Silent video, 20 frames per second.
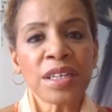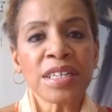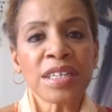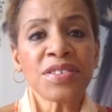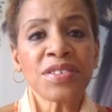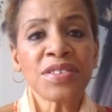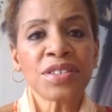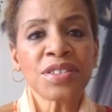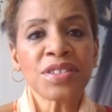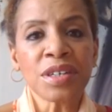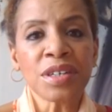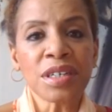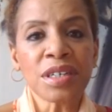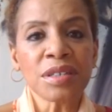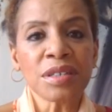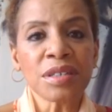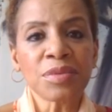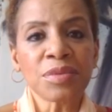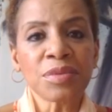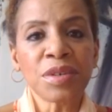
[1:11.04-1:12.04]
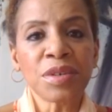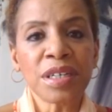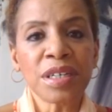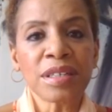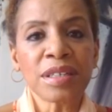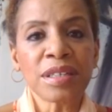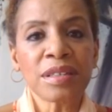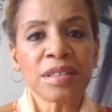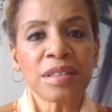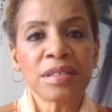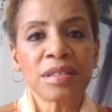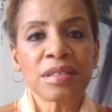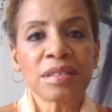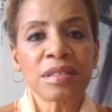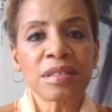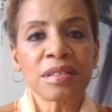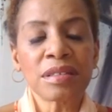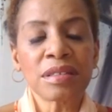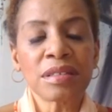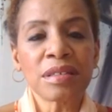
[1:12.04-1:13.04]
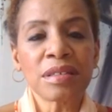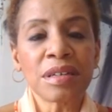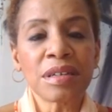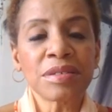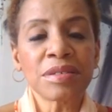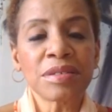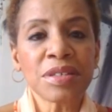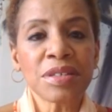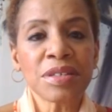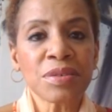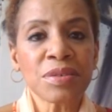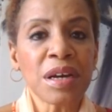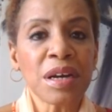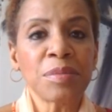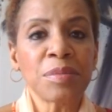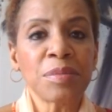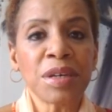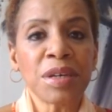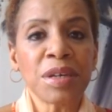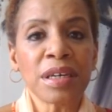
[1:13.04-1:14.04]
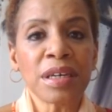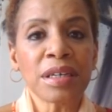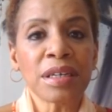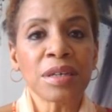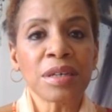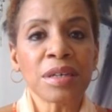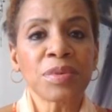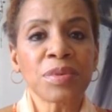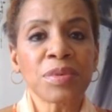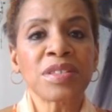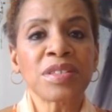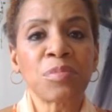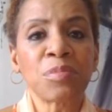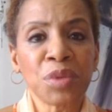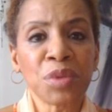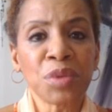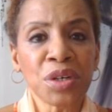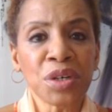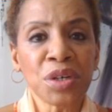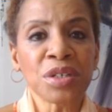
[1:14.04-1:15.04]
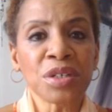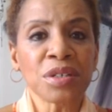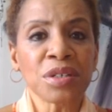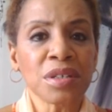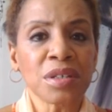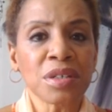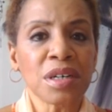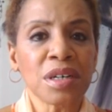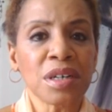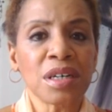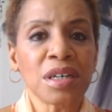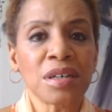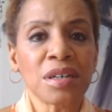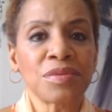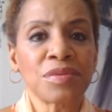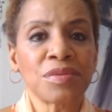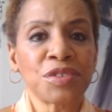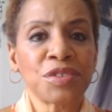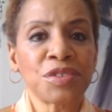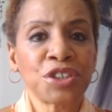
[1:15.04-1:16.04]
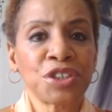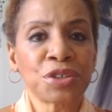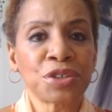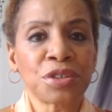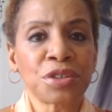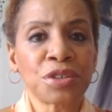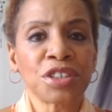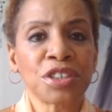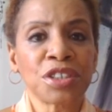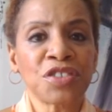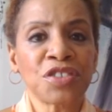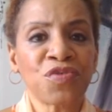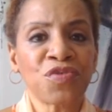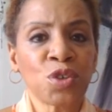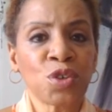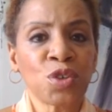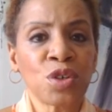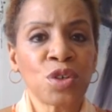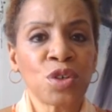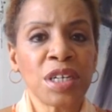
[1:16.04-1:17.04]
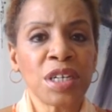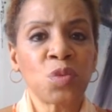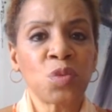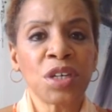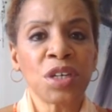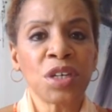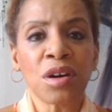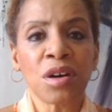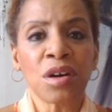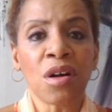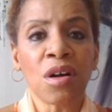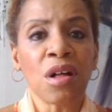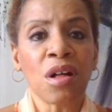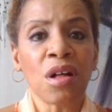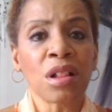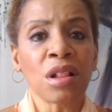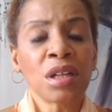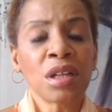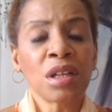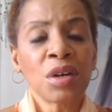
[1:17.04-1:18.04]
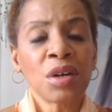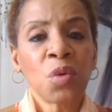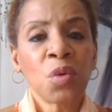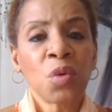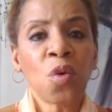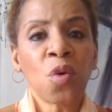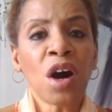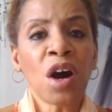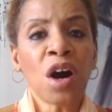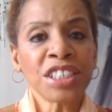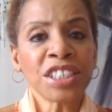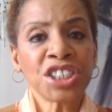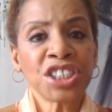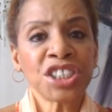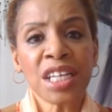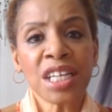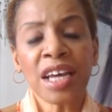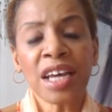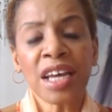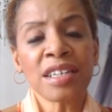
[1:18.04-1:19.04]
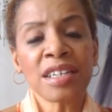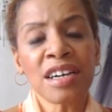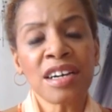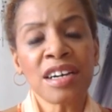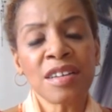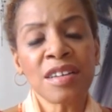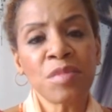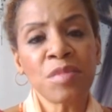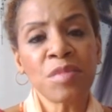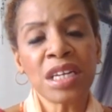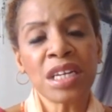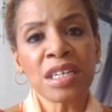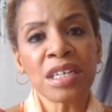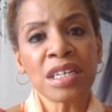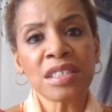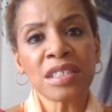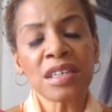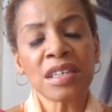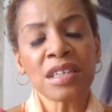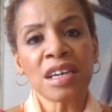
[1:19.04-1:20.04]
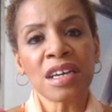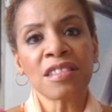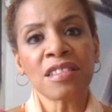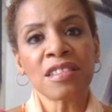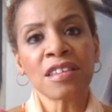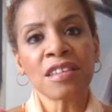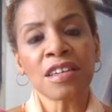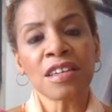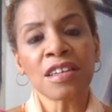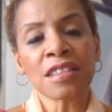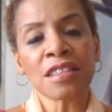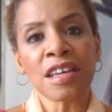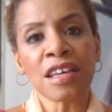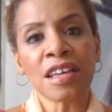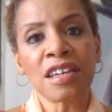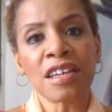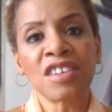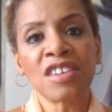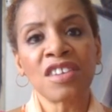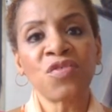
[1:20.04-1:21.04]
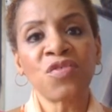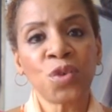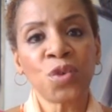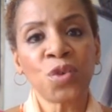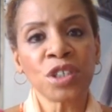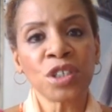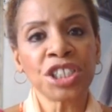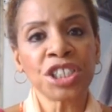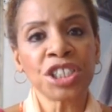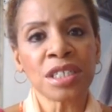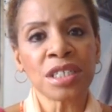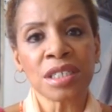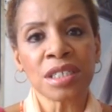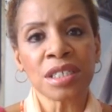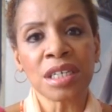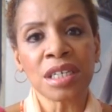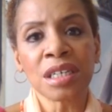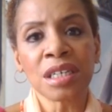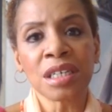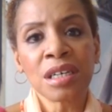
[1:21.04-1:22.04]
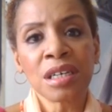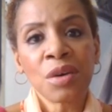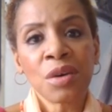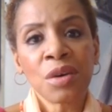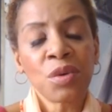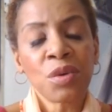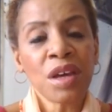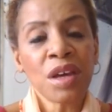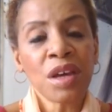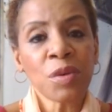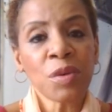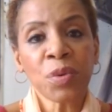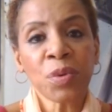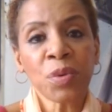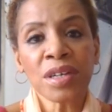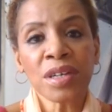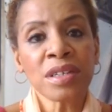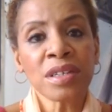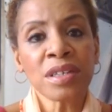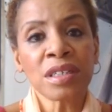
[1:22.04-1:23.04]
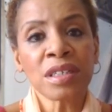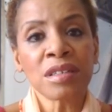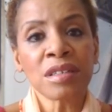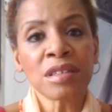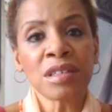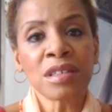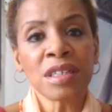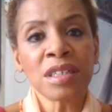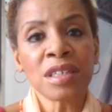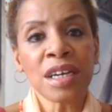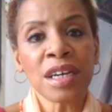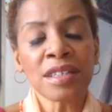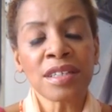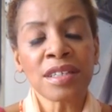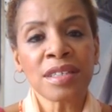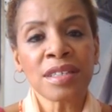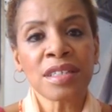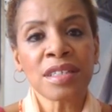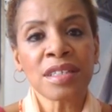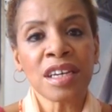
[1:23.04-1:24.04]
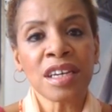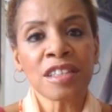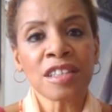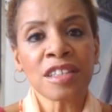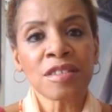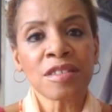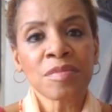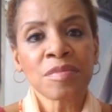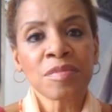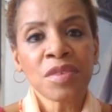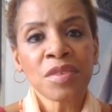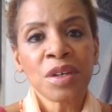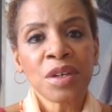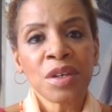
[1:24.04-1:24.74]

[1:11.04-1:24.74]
all, let's start with, you know, describing it was the murder of George Floyd. We all watched that nine minutes. And I think that unfortunately, we have a president of the United States.